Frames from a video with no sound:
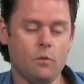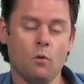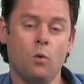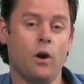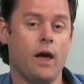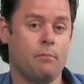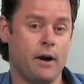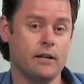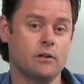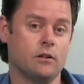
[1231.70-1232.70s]
What our
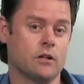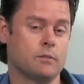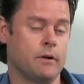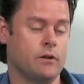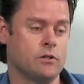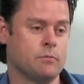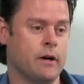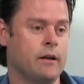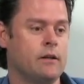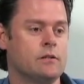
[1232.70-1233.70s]
practical experience has
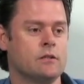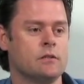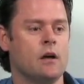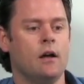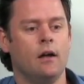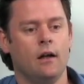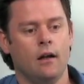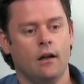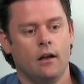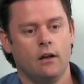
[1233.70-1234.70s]
been, and this is,
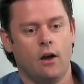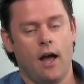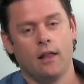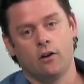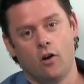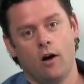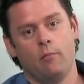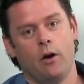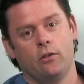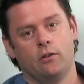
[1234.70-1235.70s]
you know, Alan and I
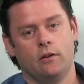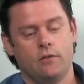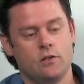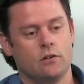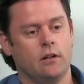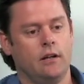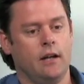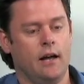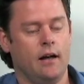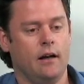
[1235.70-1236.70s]
both individually
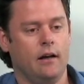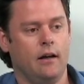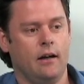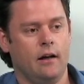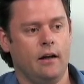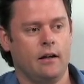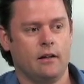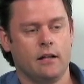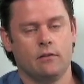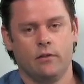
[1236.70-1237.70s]
and
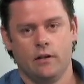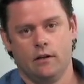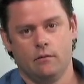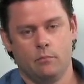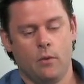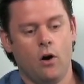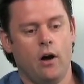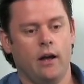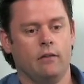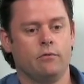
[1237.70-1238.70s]
collectively
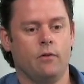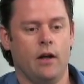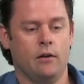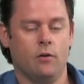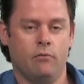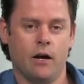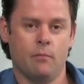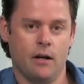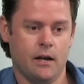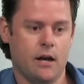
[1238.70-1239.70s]
buy and
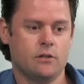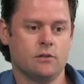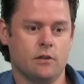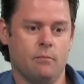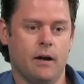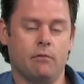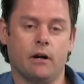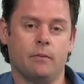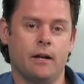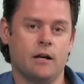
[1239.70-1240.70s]
recommendations and make
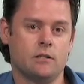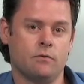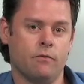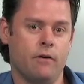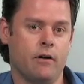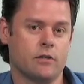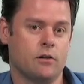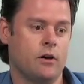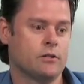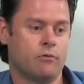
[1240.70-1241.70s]
recommendations for various
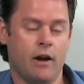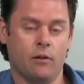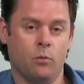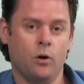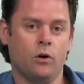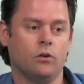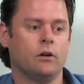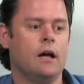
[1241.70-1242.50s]
clients around the world.